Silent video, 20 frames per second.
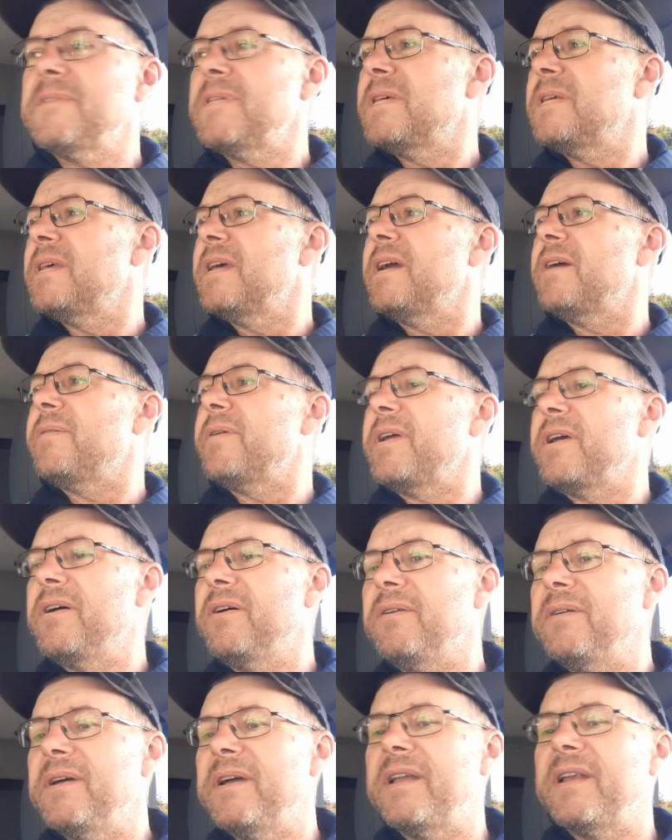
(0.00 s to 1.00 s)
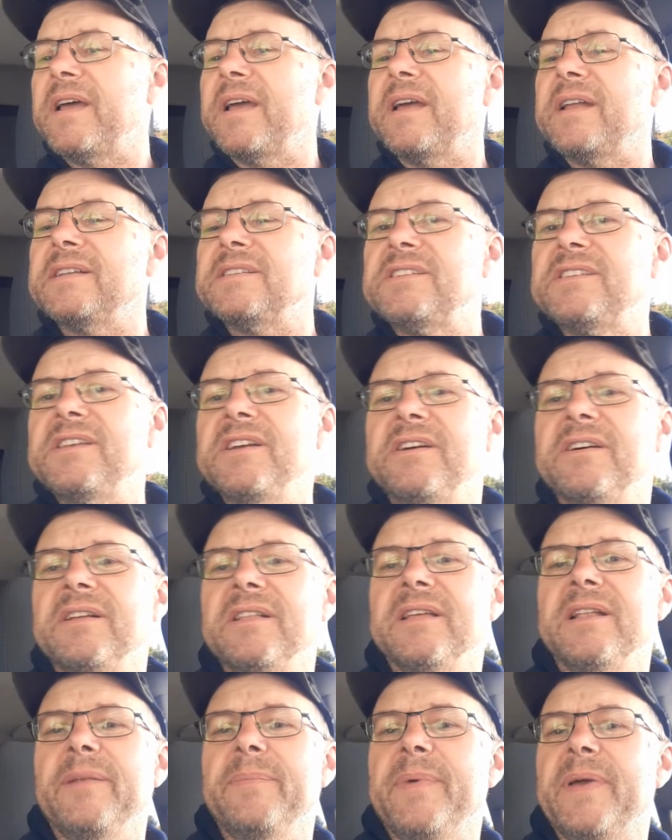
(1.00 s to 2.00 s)
There we go. And I got to steer a
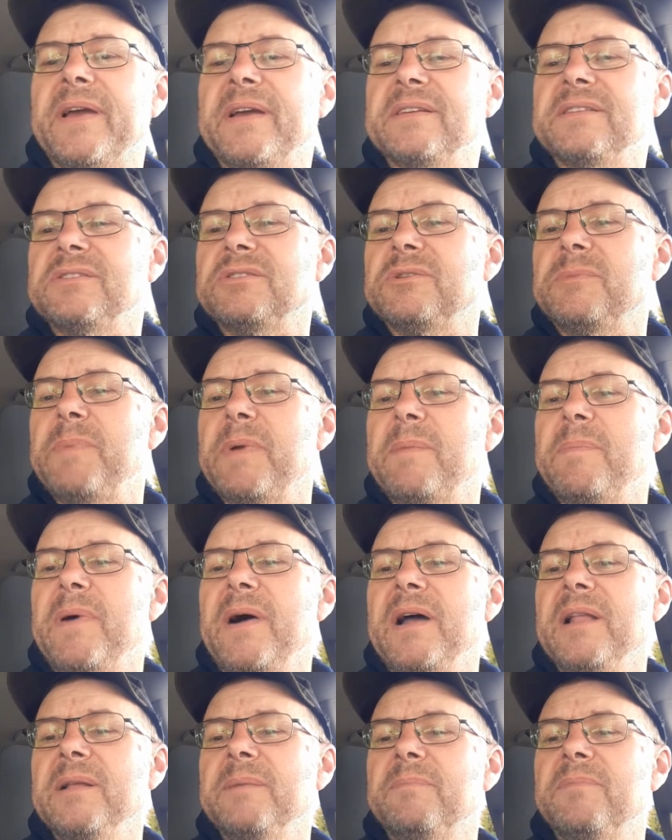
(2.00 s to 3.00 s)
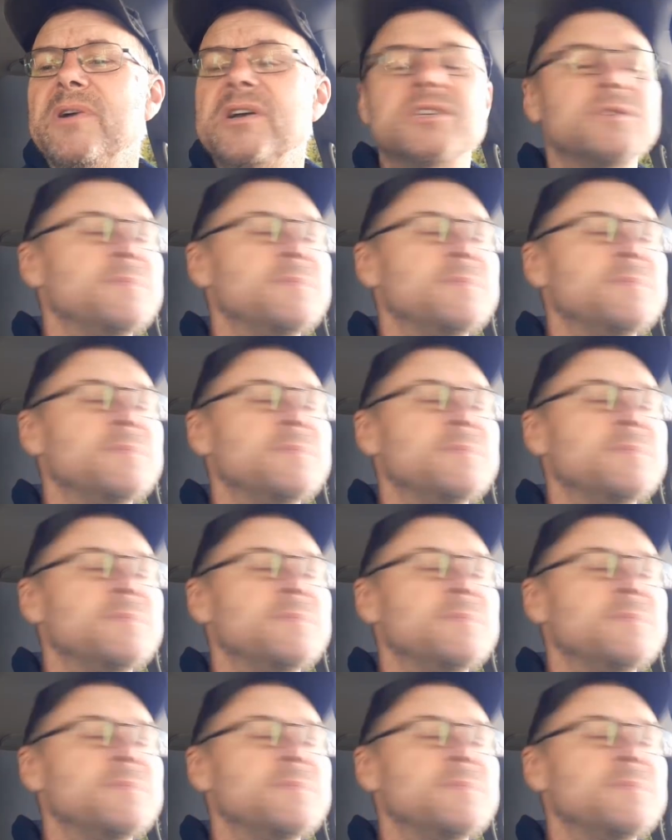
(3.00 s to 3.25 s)
little bit because there's a big pile of brush